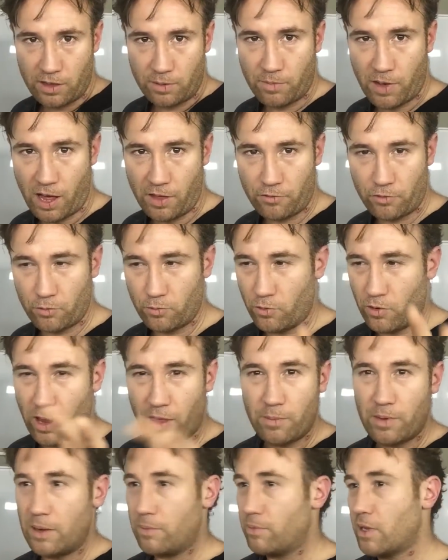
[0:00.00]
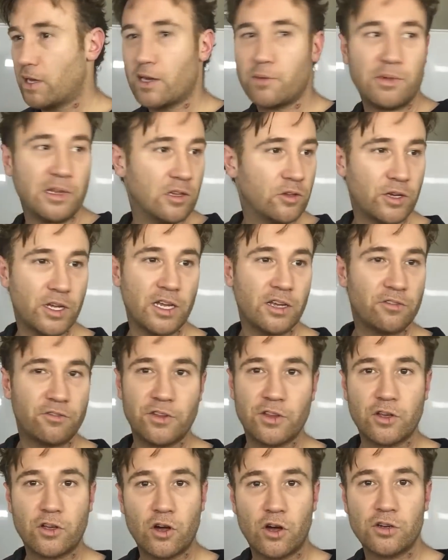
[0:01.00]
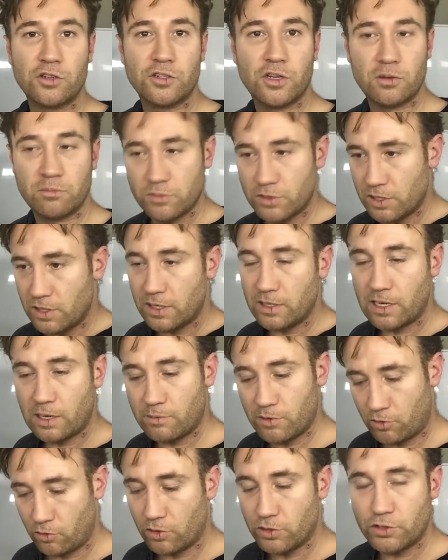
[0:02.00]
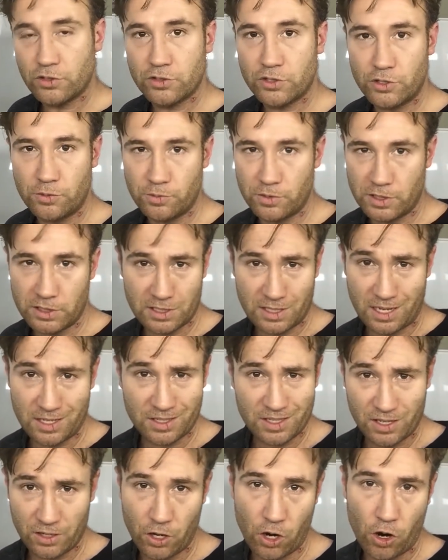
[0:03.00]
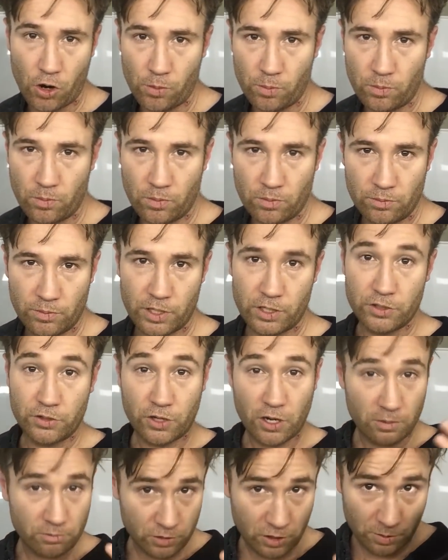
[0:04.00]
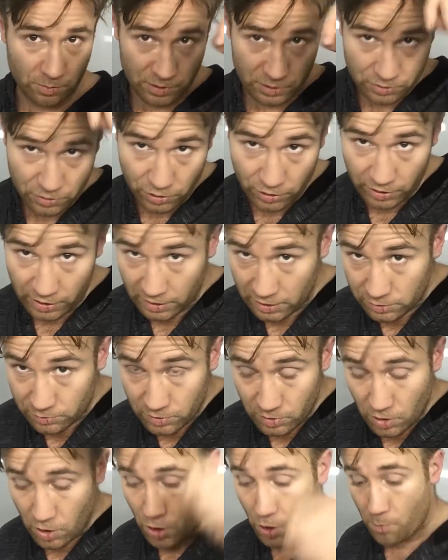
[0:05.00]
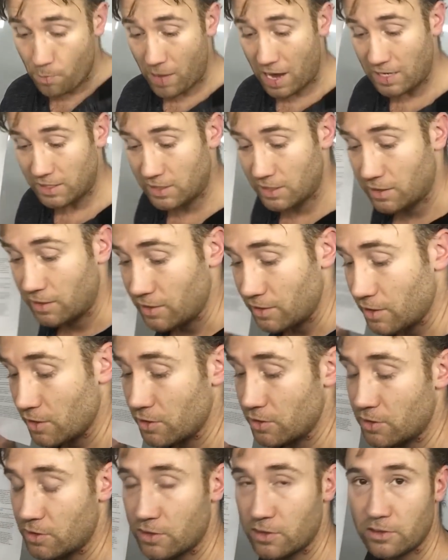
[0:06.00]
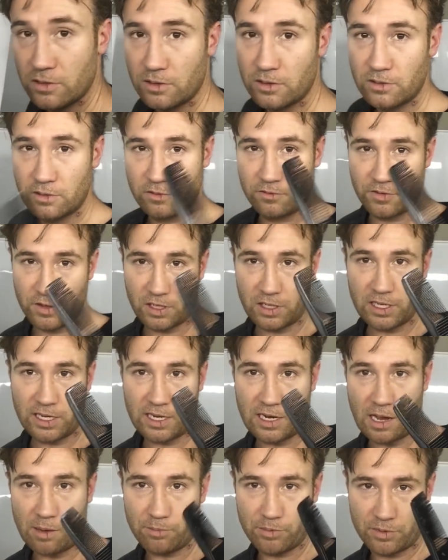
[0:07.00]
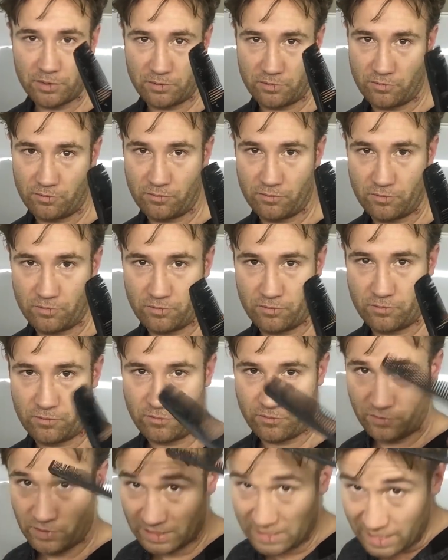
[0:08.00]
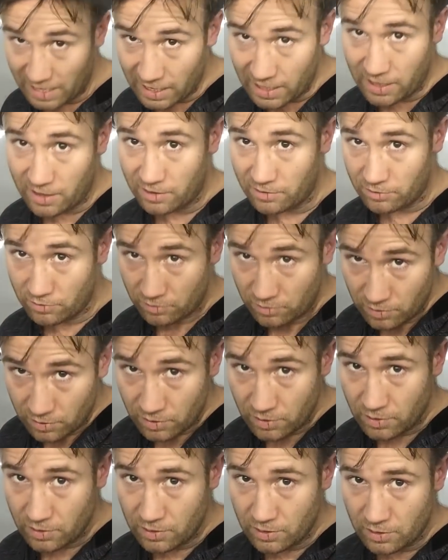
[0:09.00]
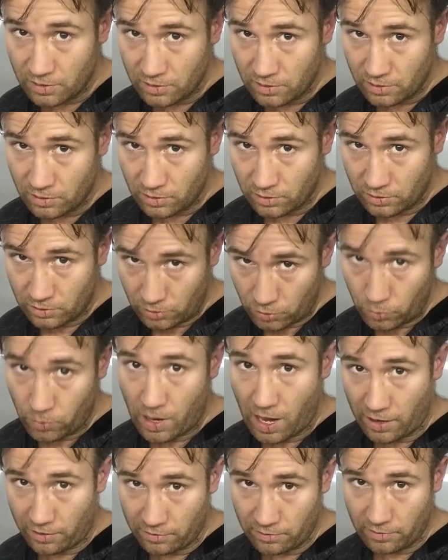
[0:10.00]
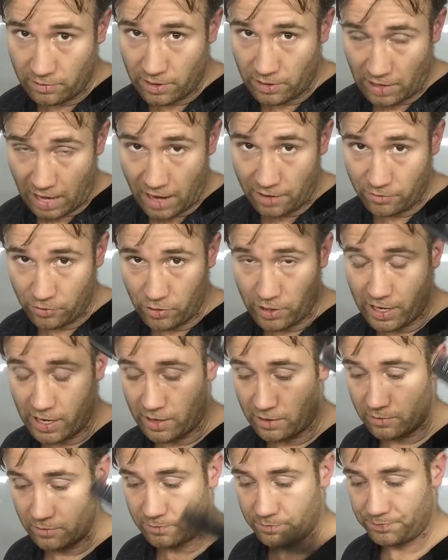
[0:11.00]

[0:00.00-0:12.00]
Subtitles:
in the bathroom where other people are going to be looking for the condoms and then come across your stupid, disgusting comb. Because your comb's going to be dirty and it's basically used for cleanup, for getting glue out of your hair.